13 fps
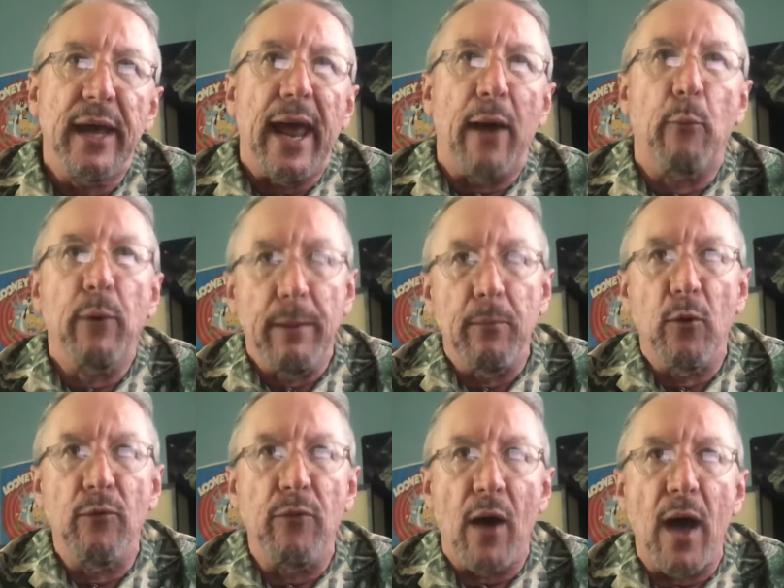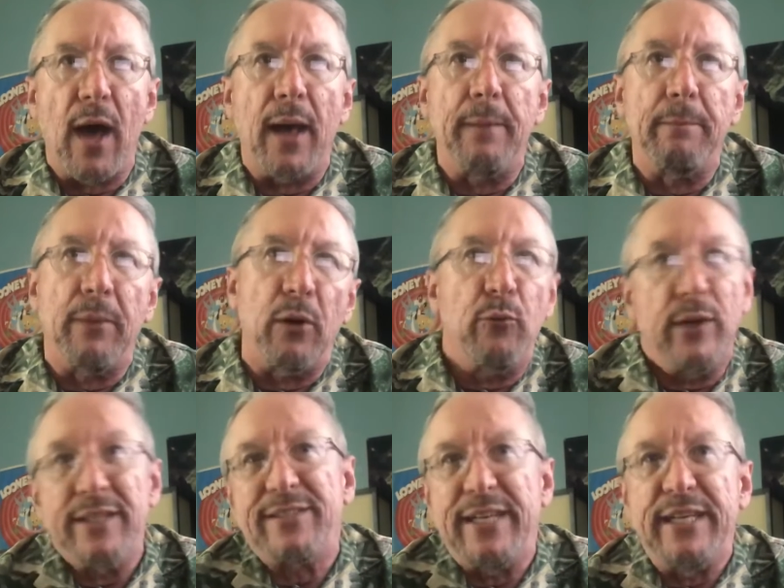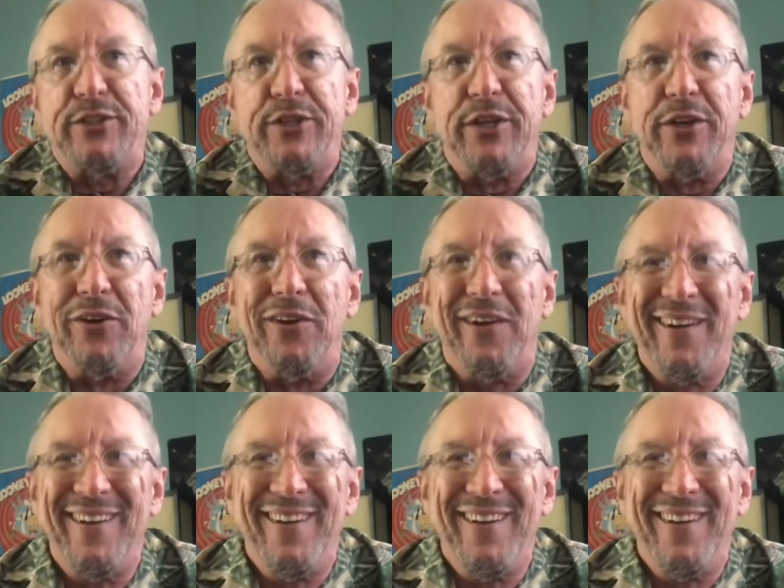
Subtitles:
and we move on but rest easier.